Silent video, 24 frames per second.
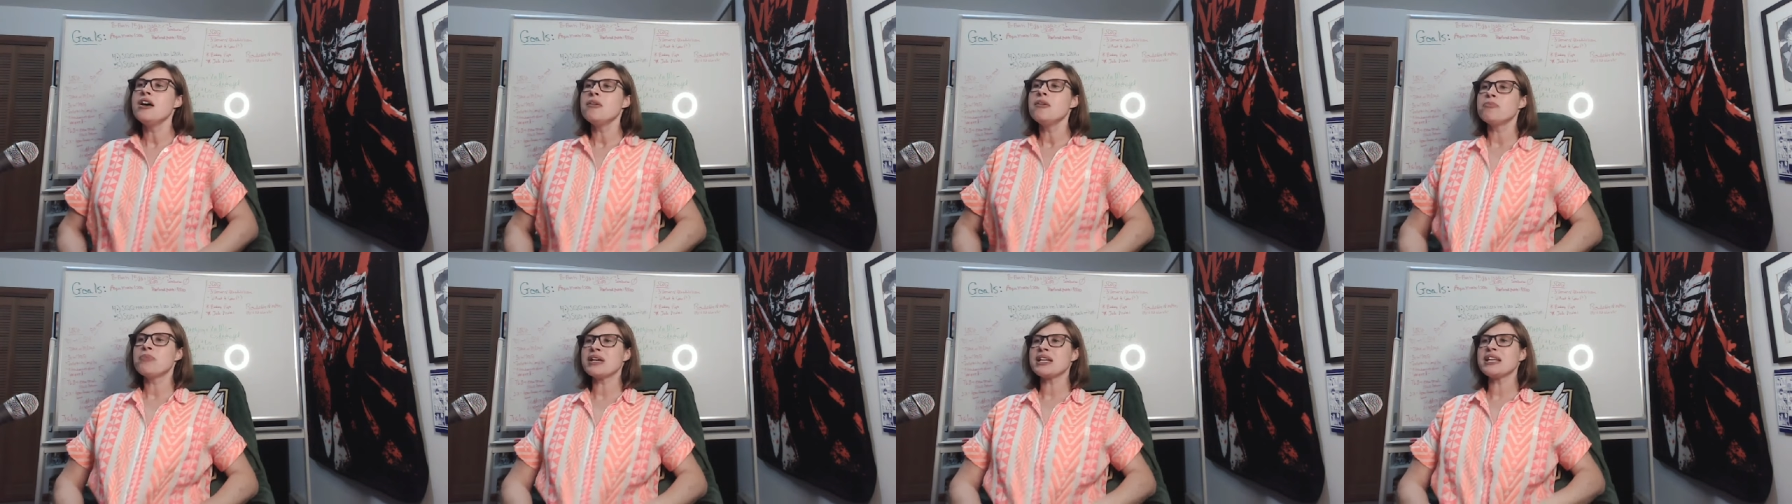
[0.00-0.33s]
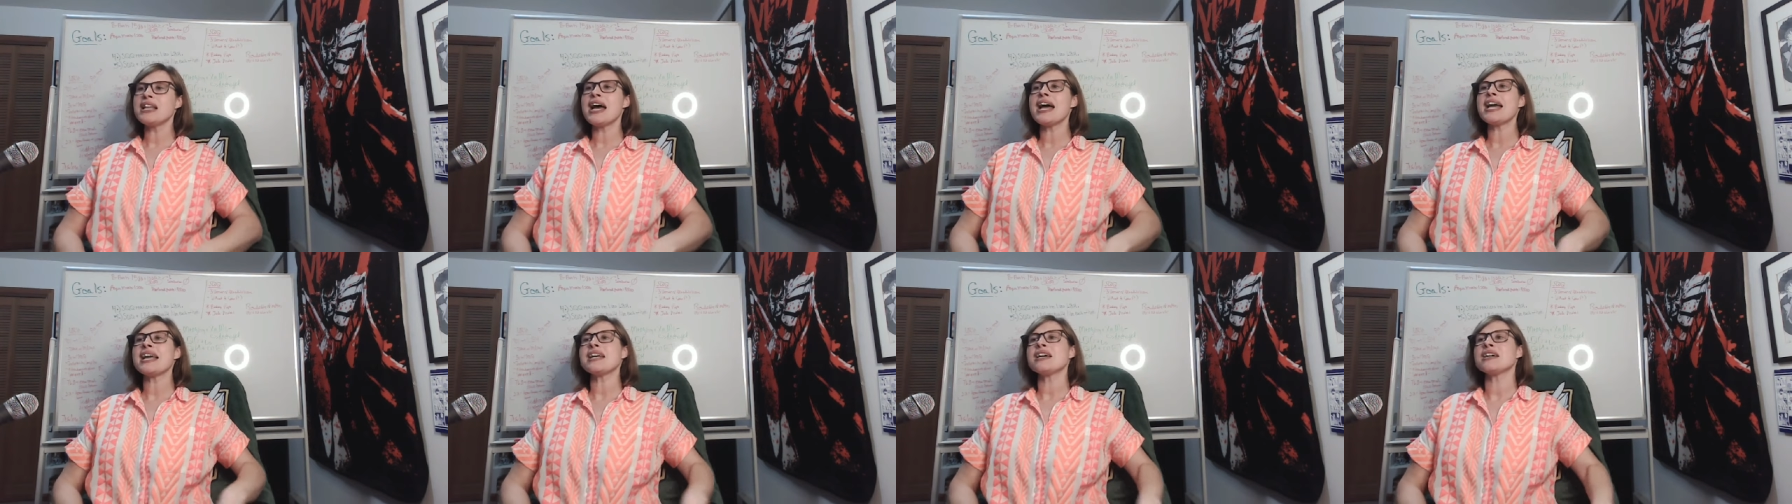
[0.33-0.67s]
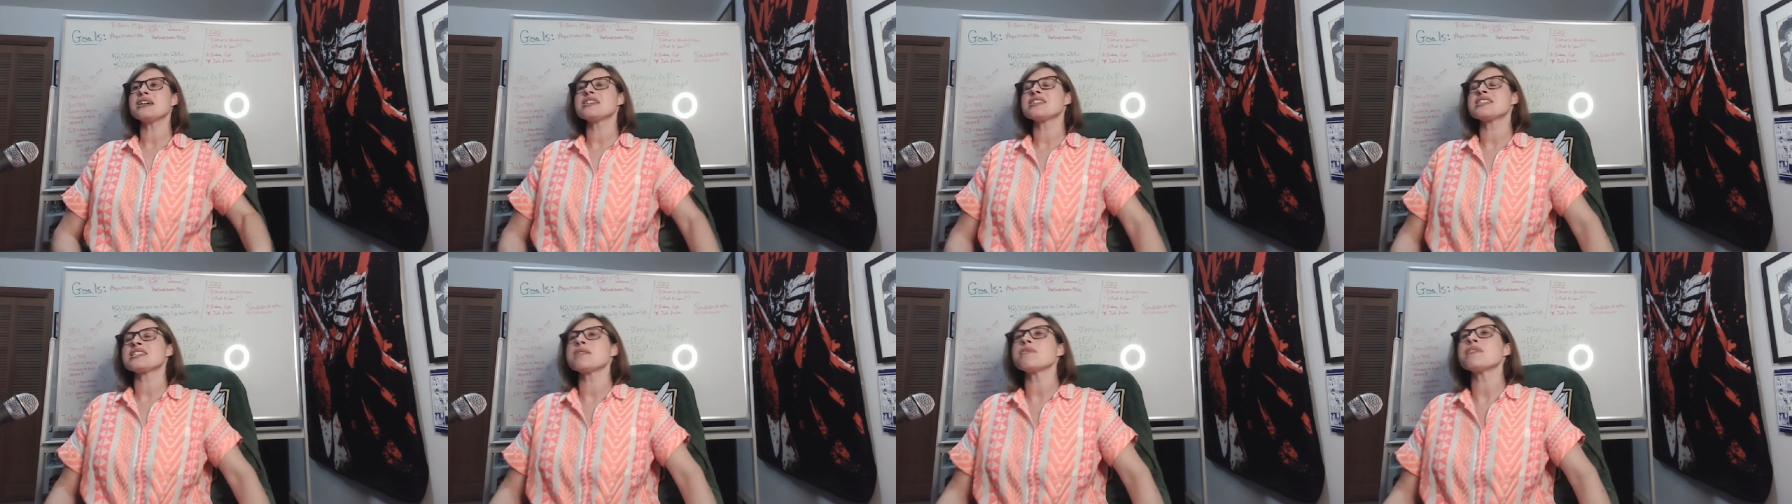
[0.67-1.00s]
But like
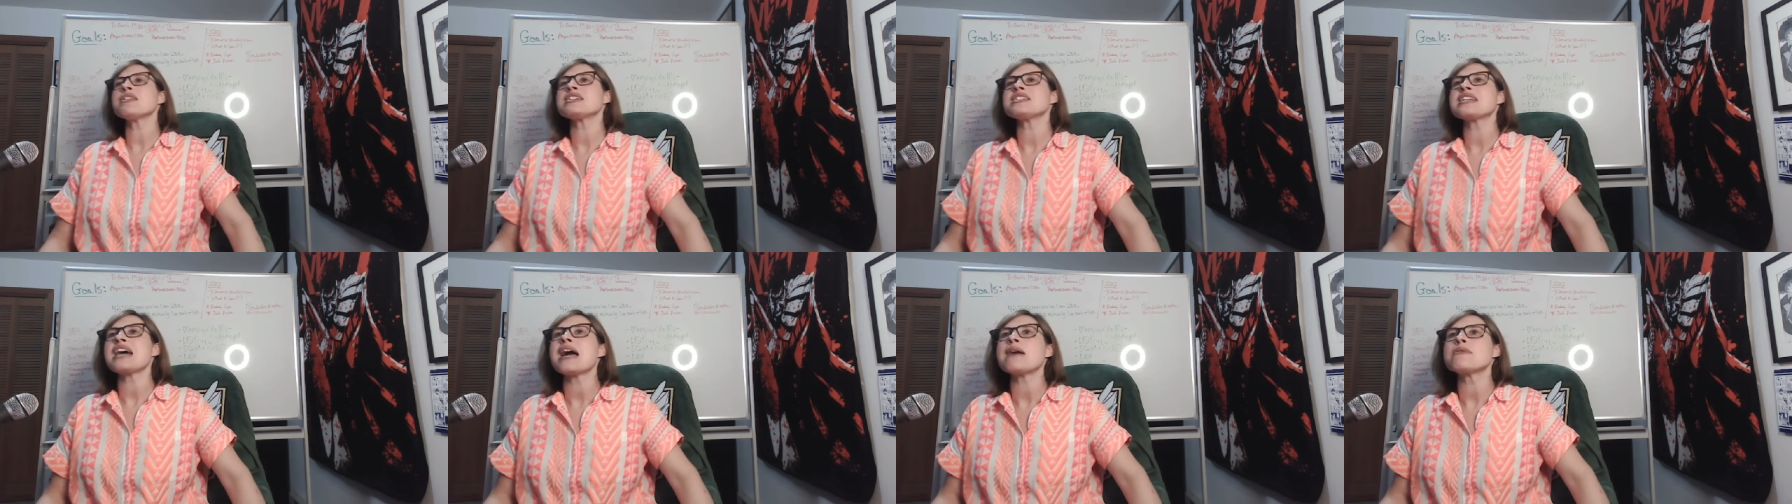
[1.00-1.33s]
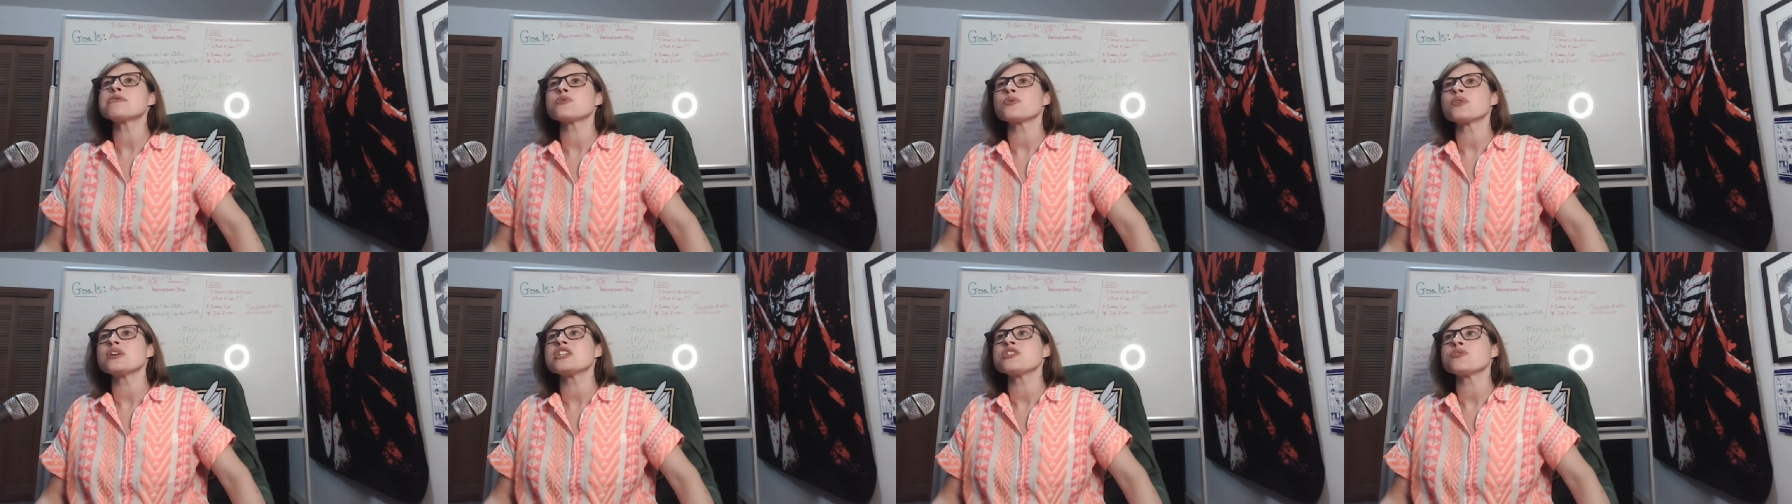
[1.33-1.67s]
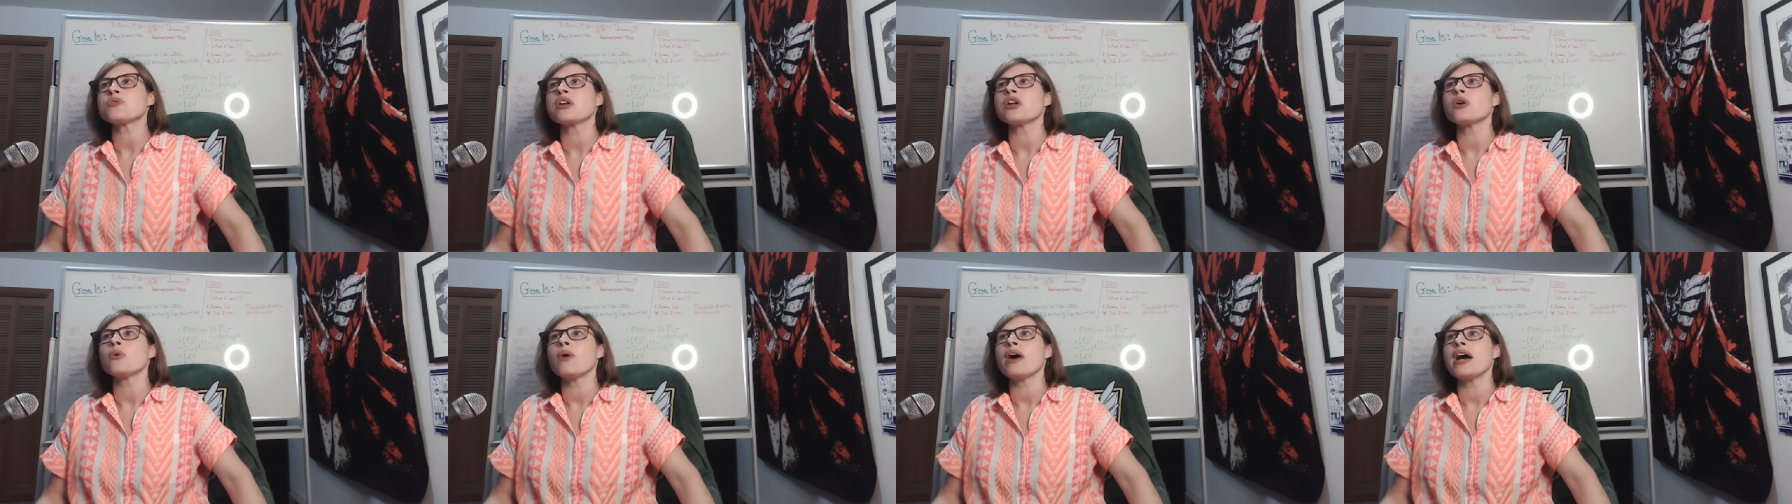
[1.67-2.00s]
some of the times where he's
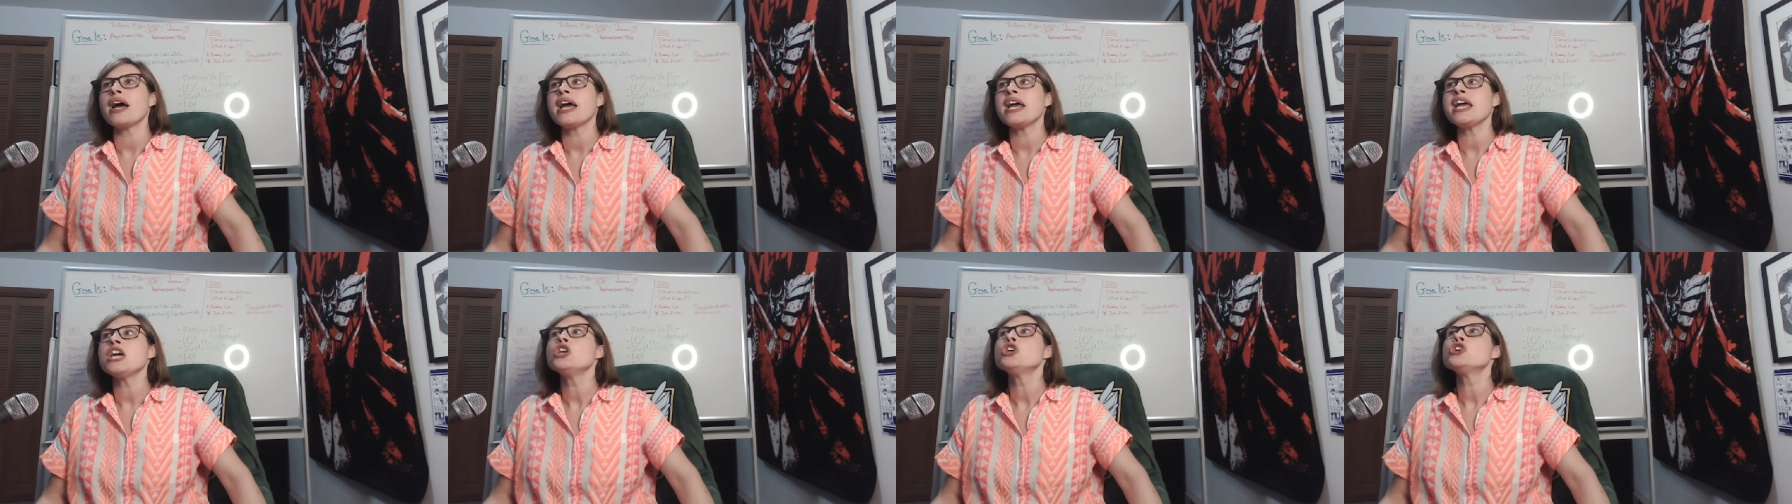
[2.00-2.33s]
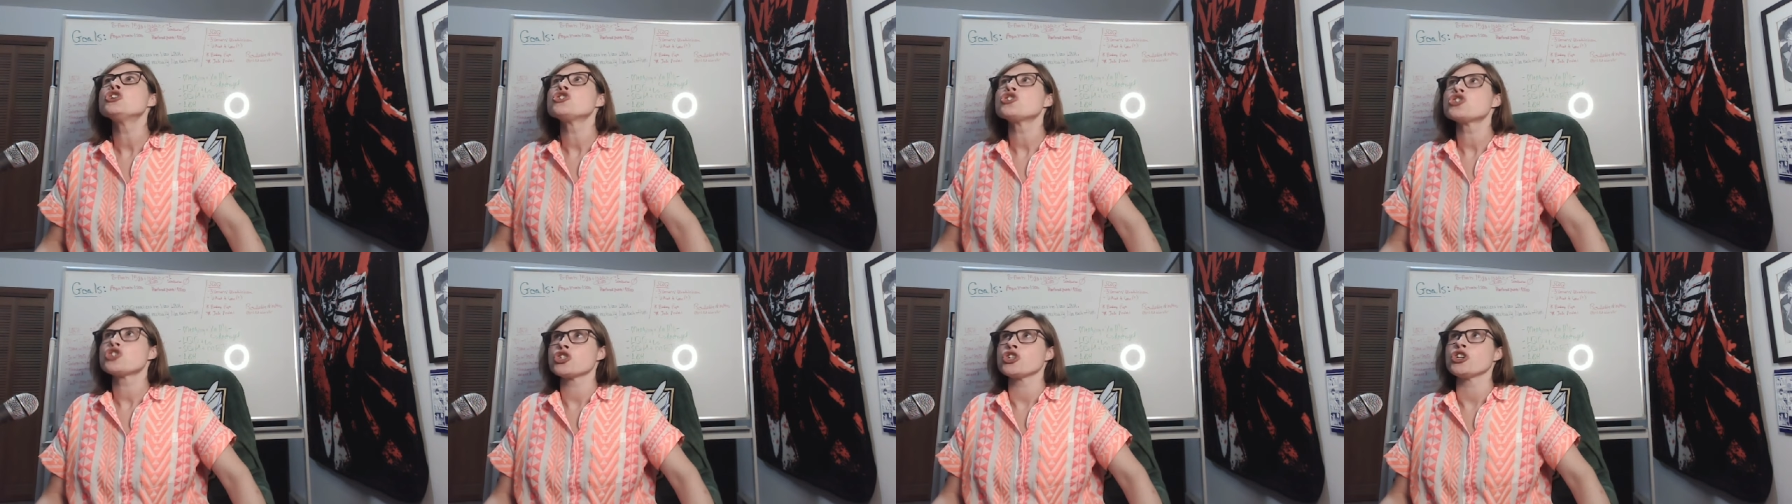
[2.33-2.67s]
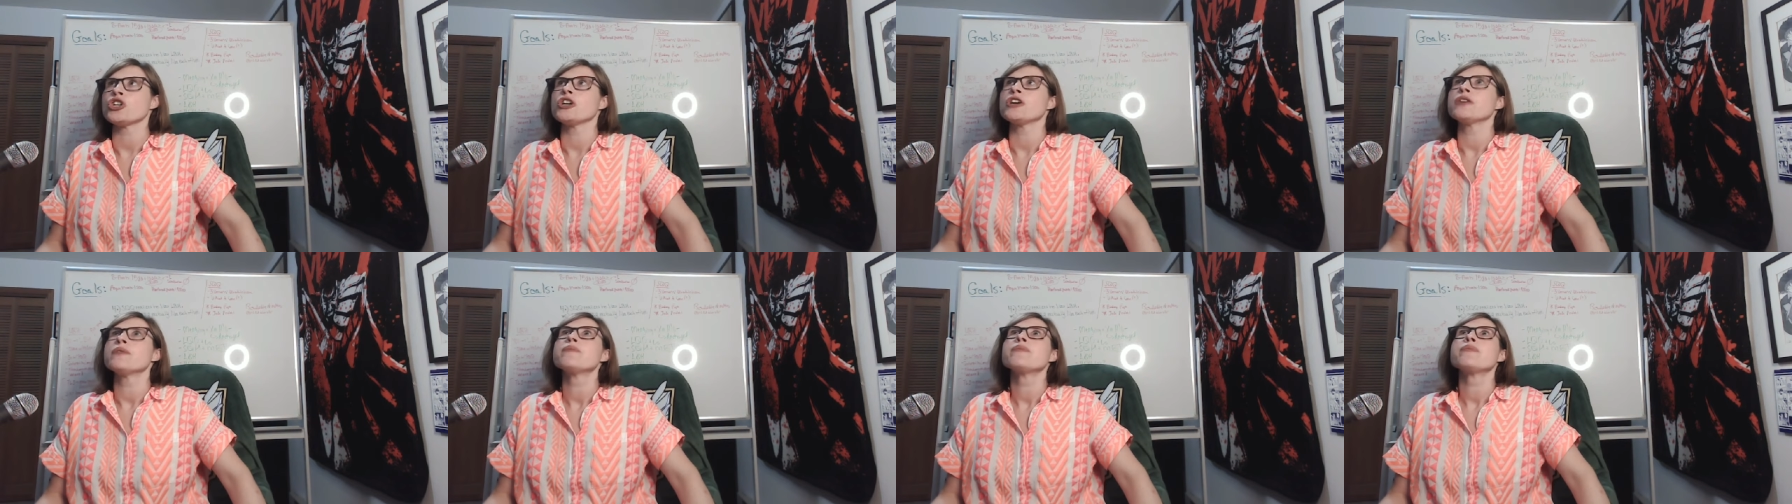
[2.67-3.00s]
run away,
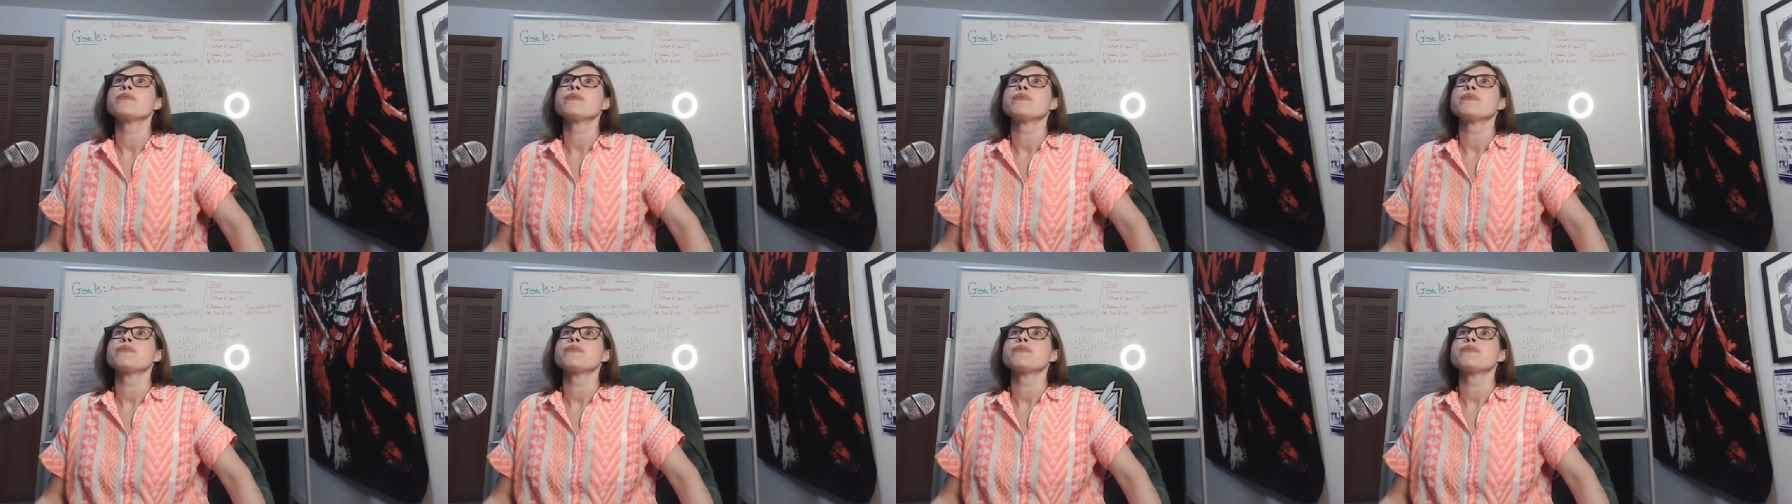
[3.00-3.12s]
sure,